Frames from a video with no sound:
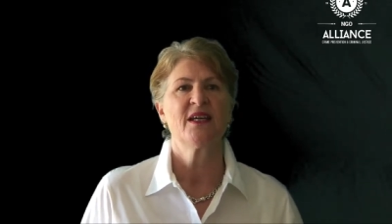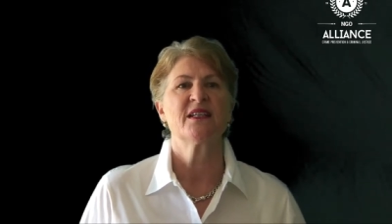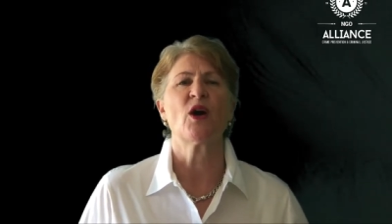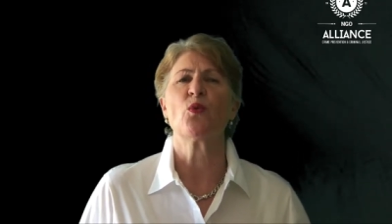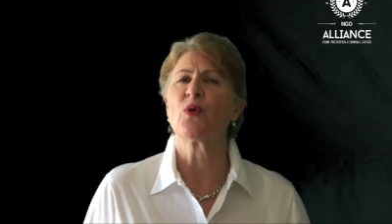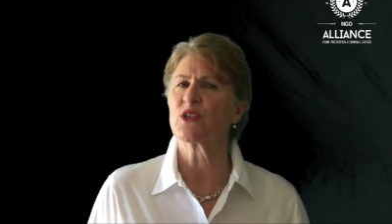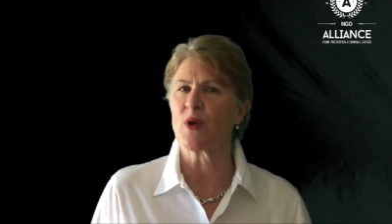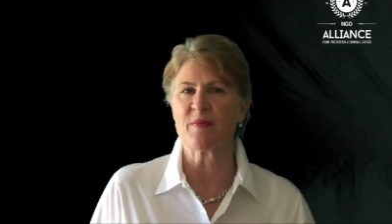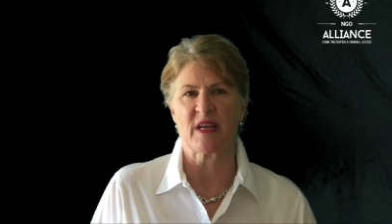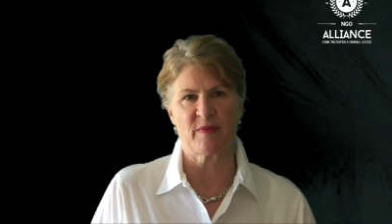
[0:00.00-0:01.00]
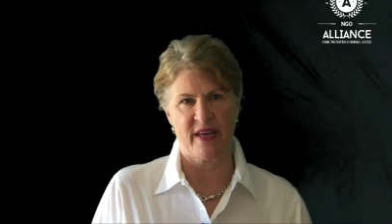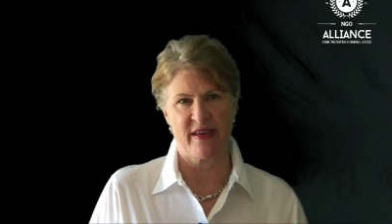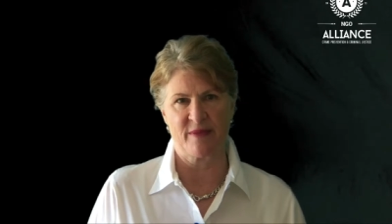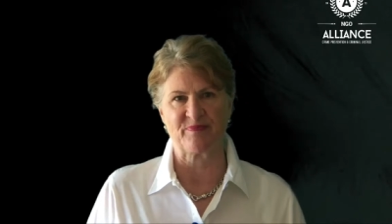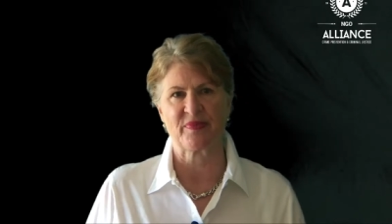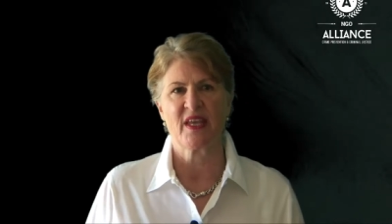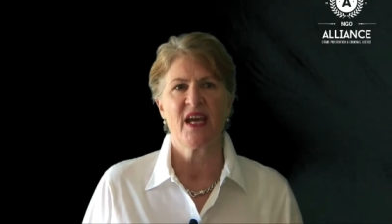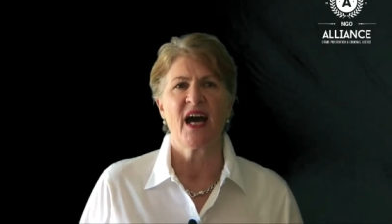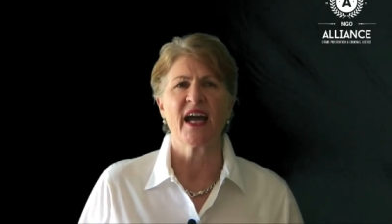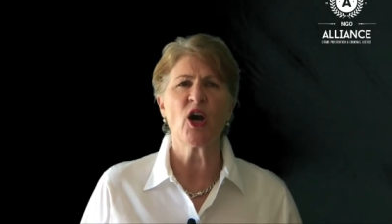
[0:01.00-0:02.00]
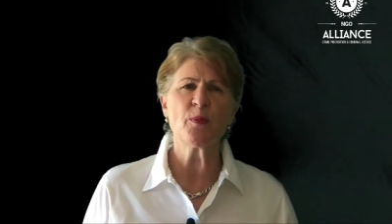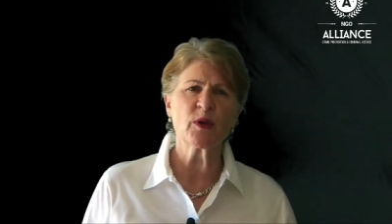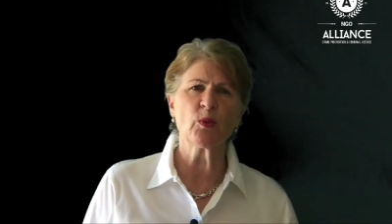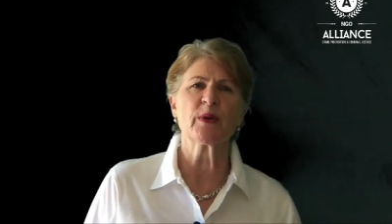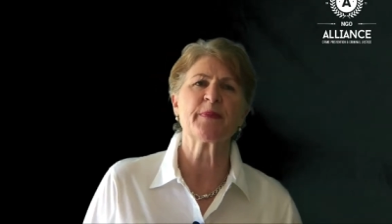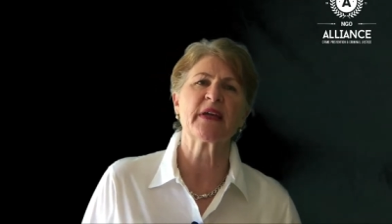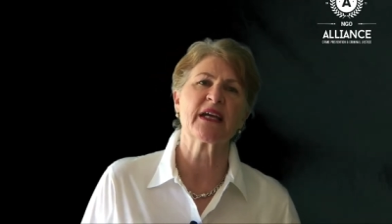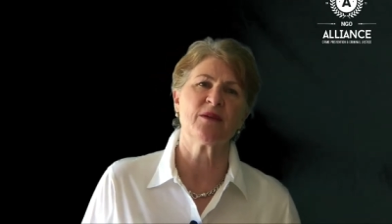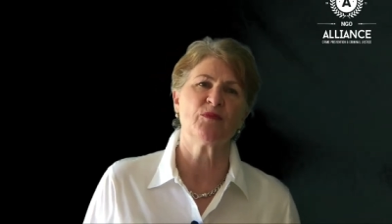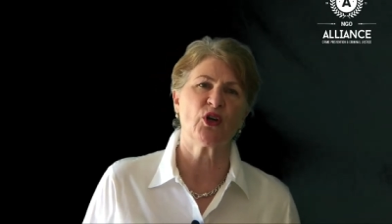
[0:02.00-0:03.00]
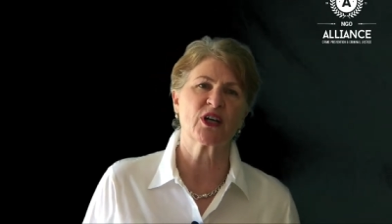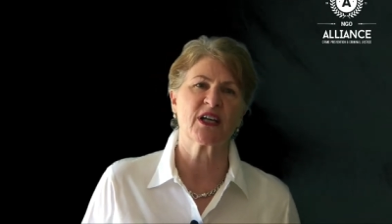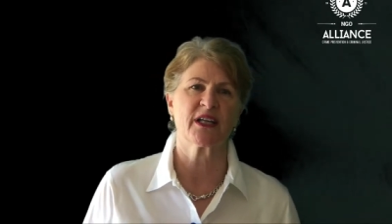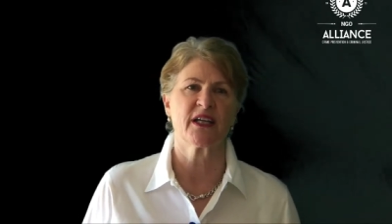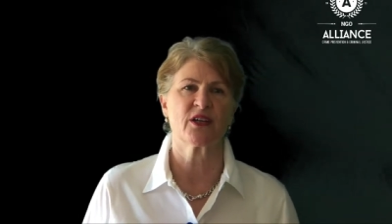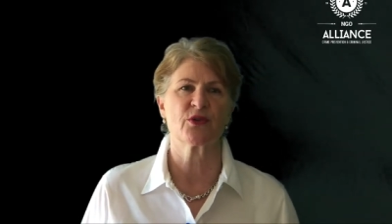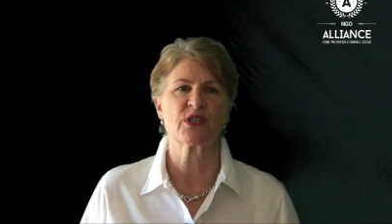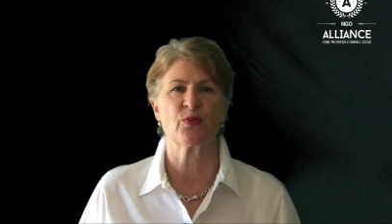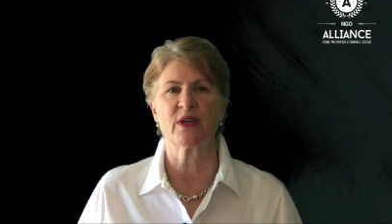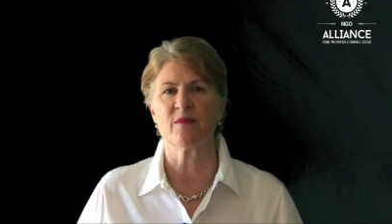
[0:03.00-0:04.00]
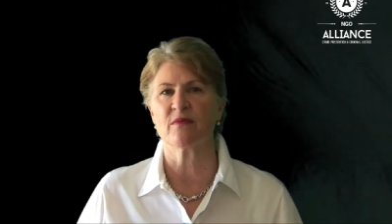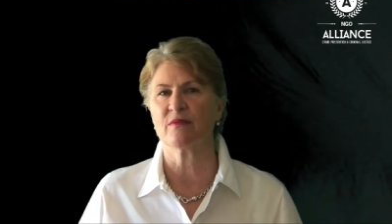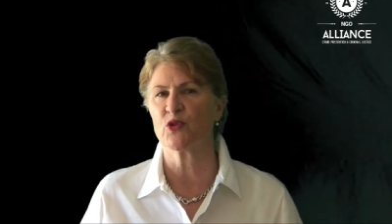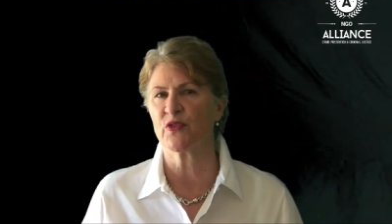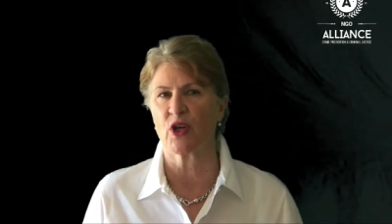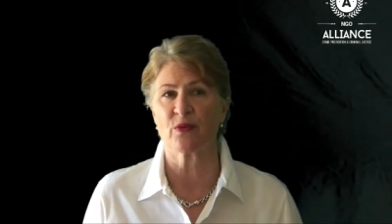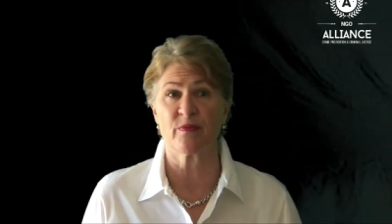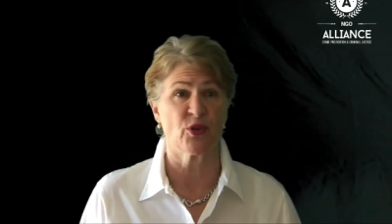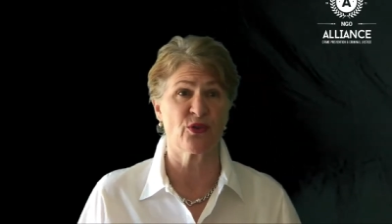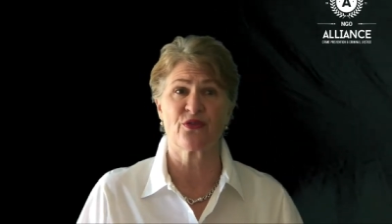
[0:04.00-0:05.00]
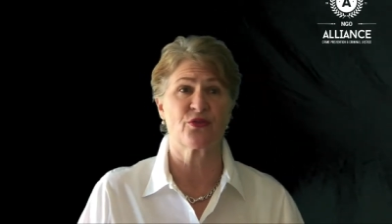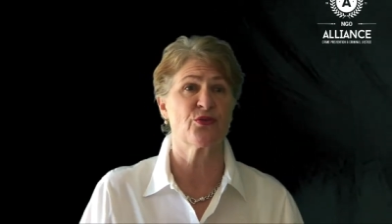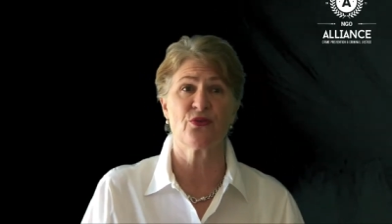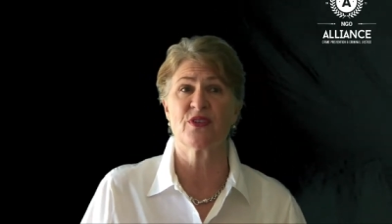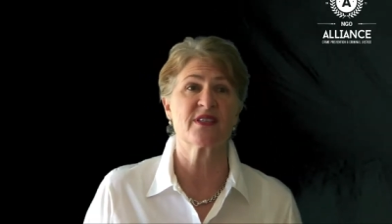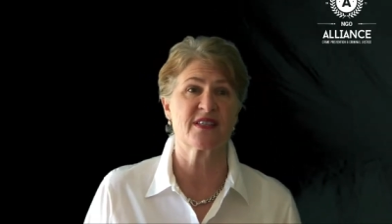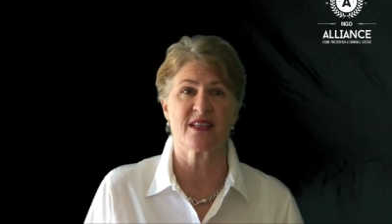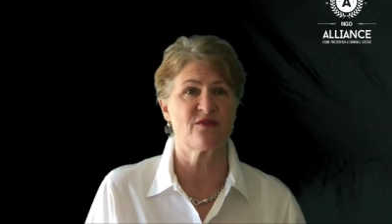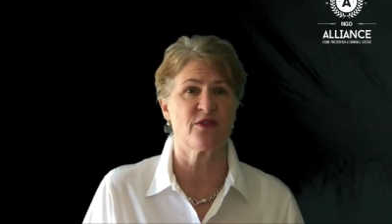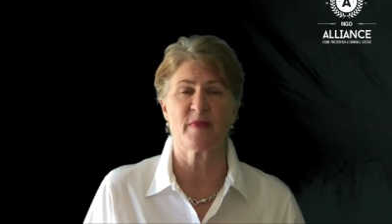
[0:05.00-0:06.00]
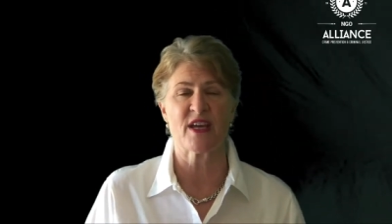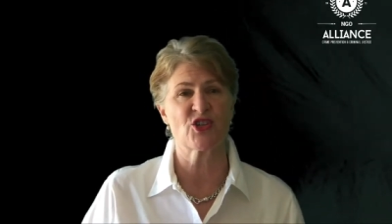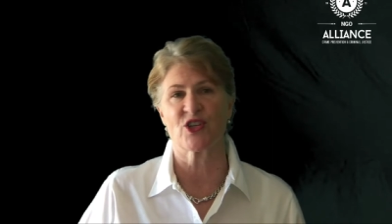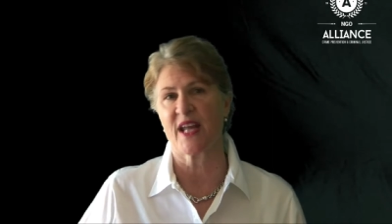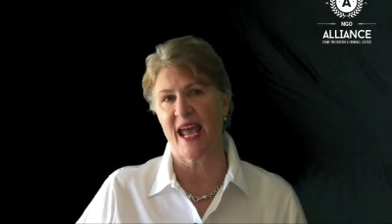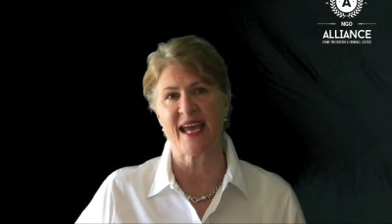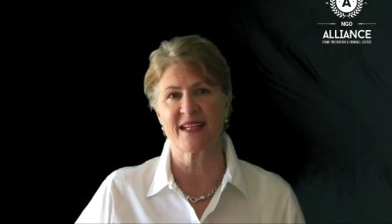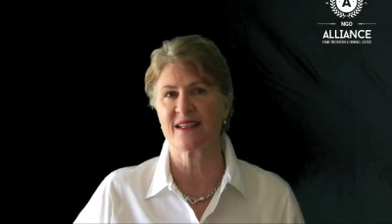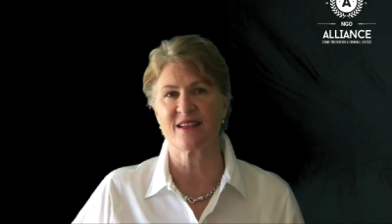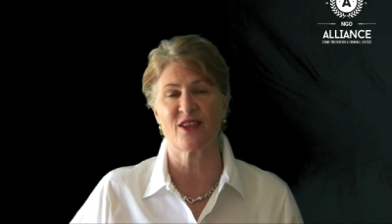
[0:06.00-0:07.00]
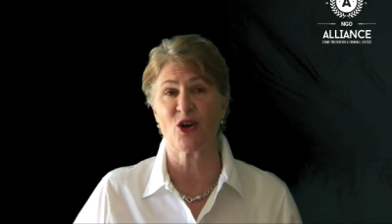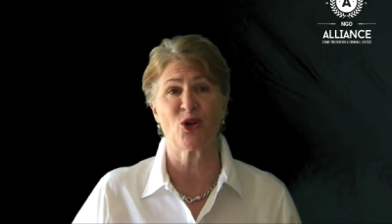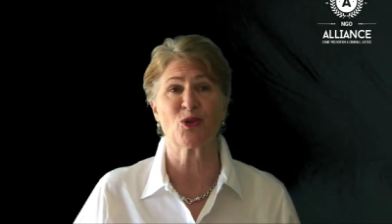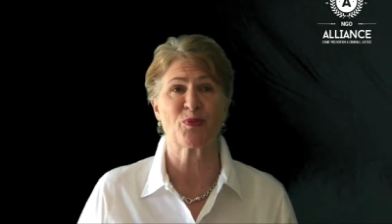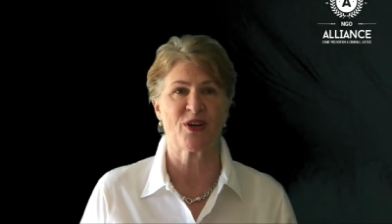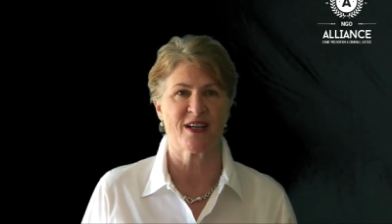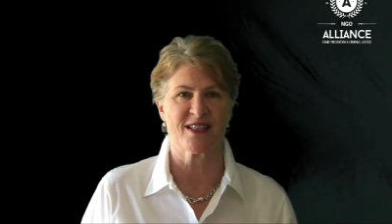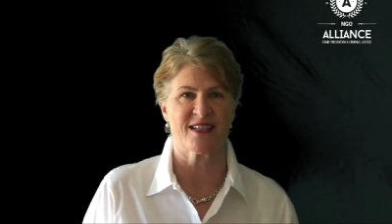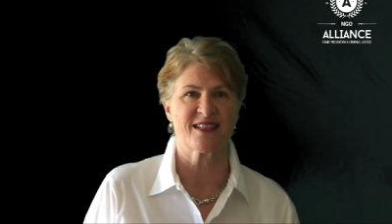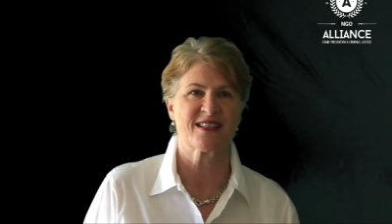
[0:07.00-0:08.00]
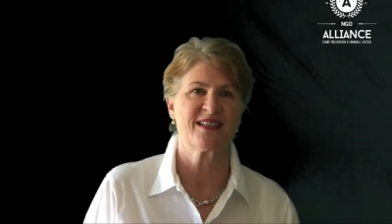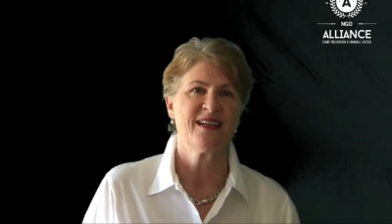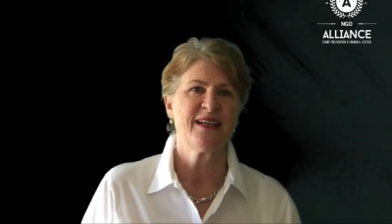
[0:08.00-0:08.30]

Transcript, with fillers: Now, what do I mean by that? I hope it will become more clear as we move along both through this information and the whole process.